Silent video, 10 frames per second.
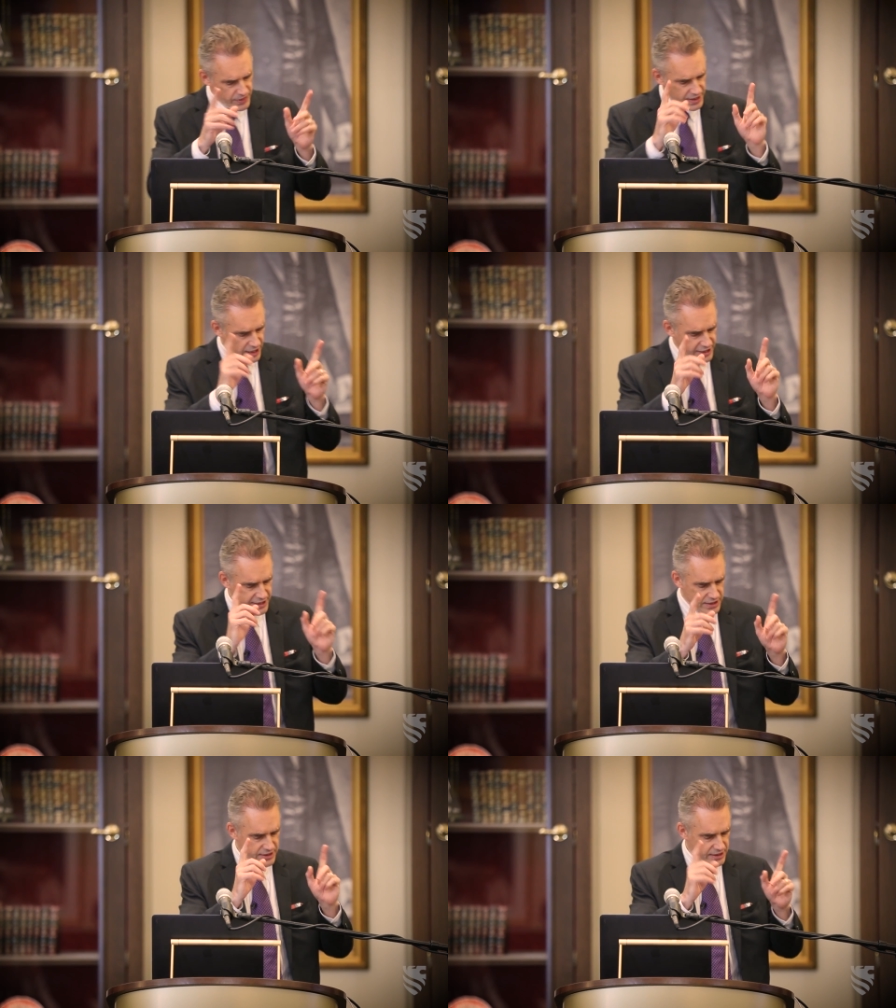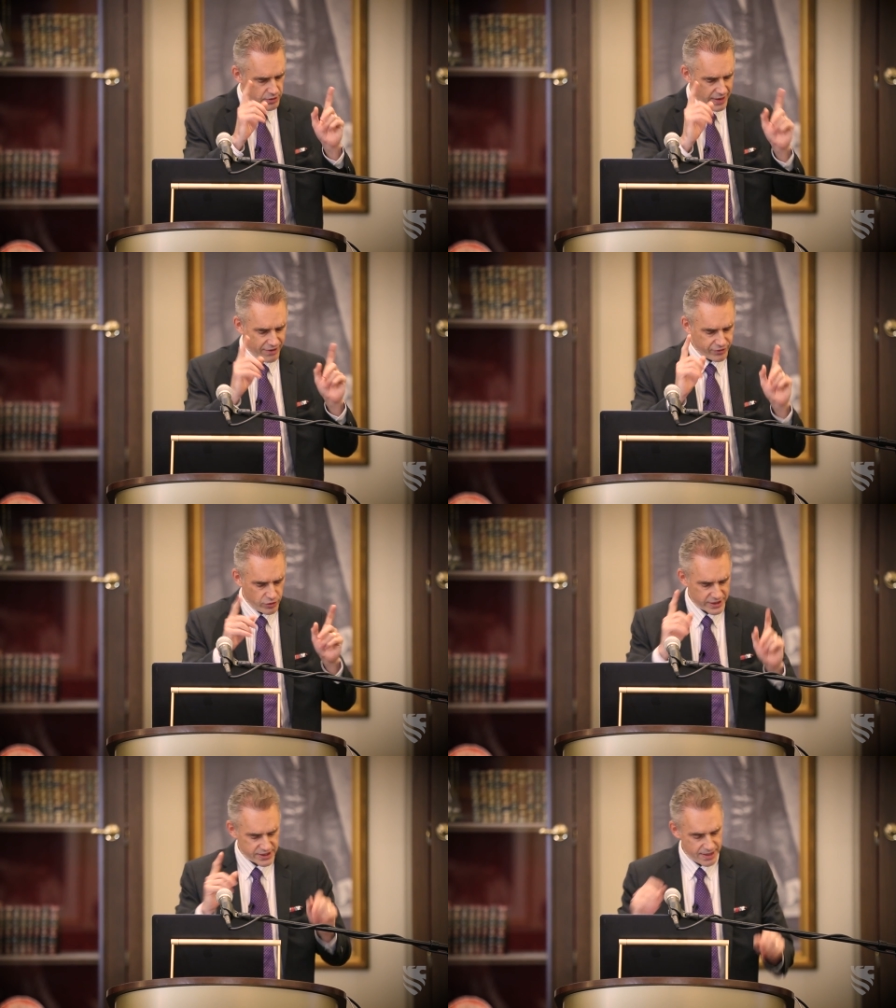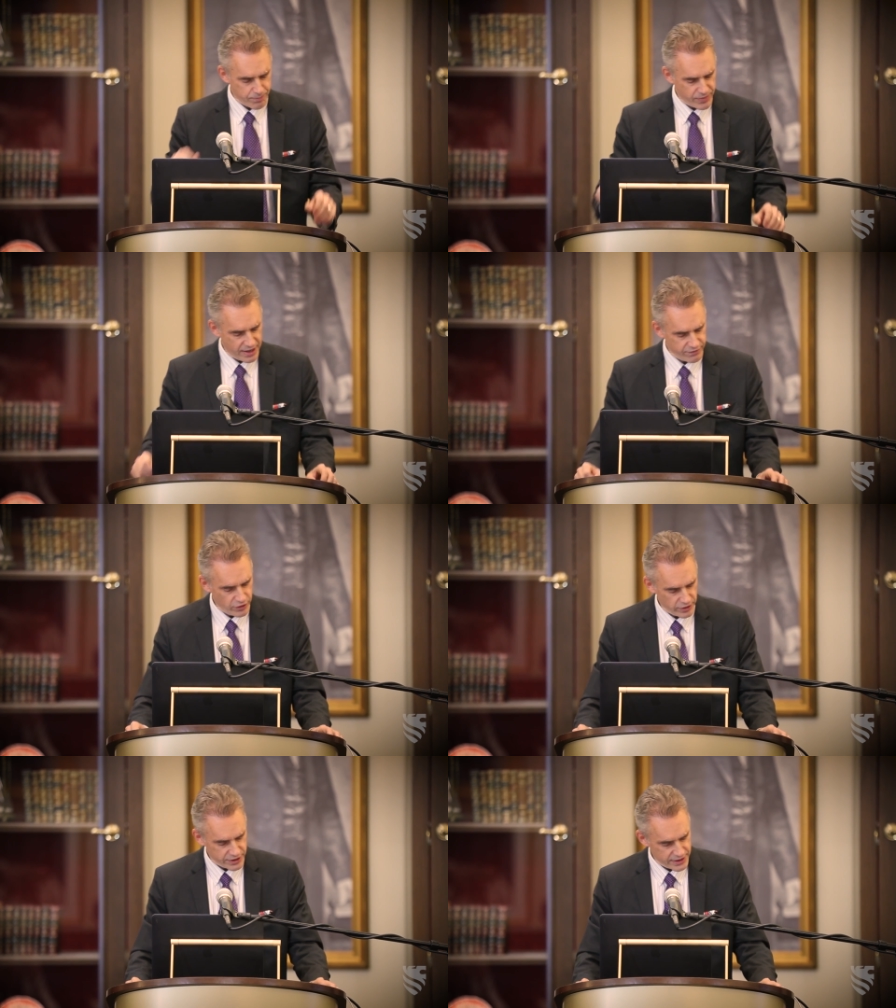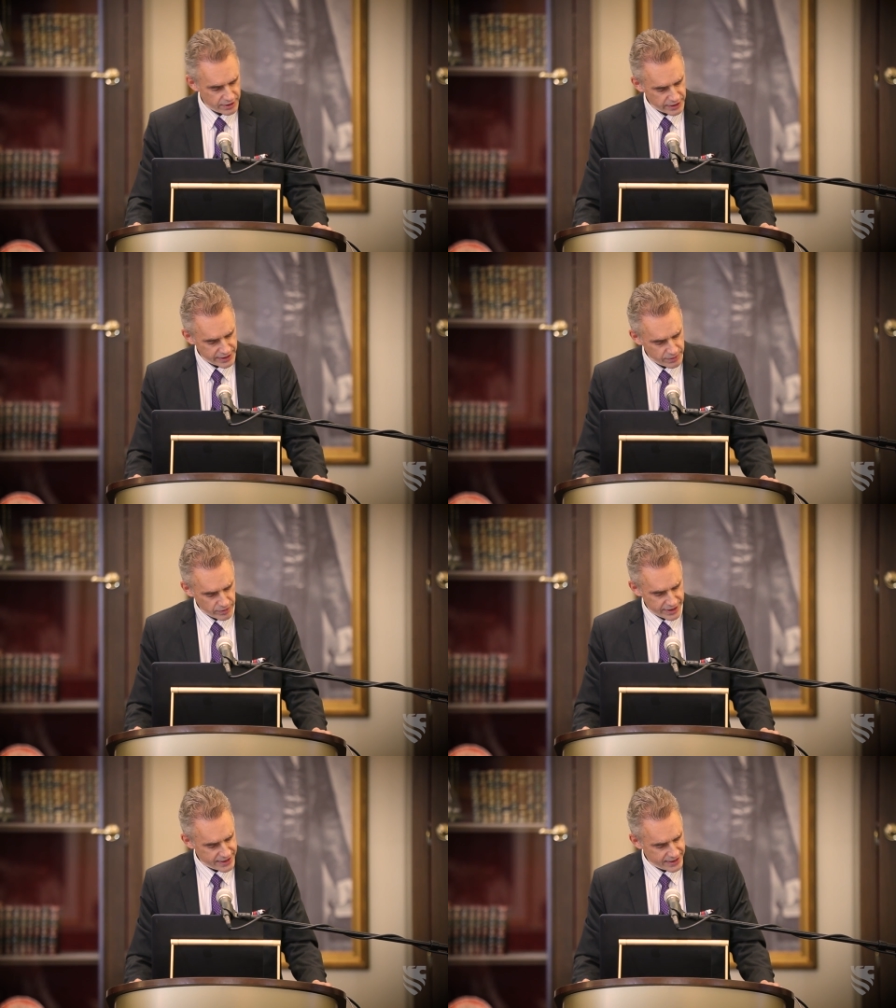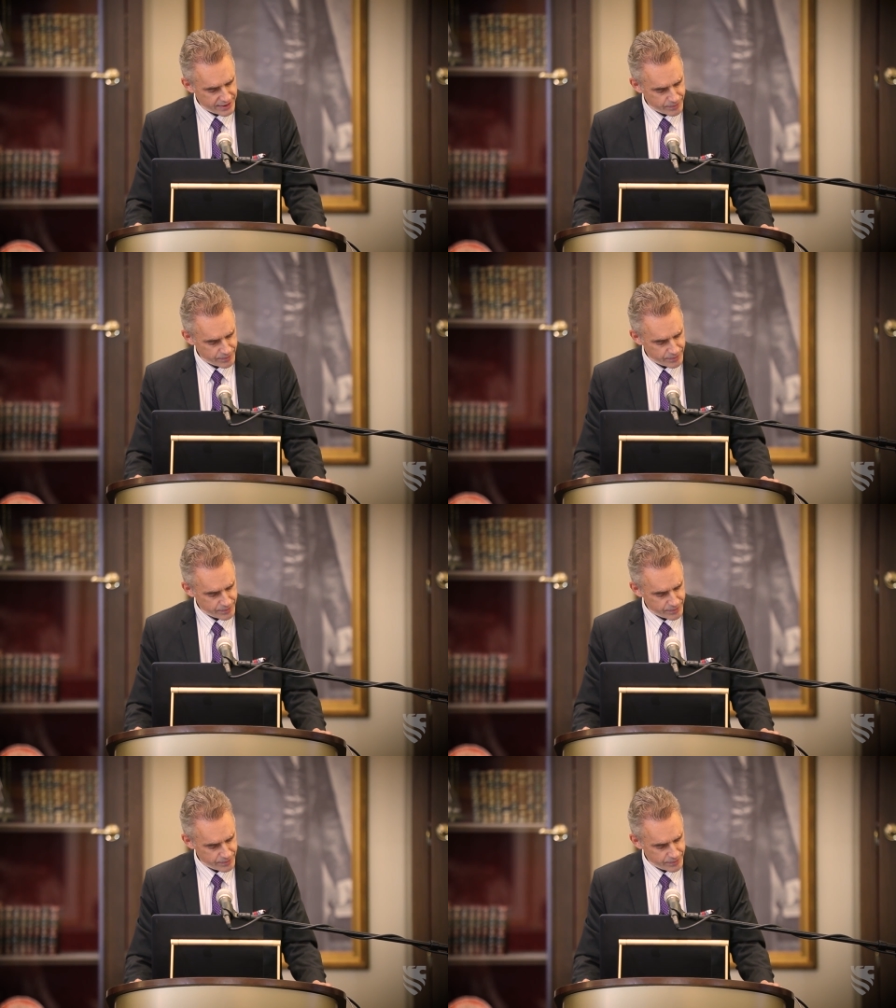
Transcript: The idea is that you have to accept that voluntarily, right,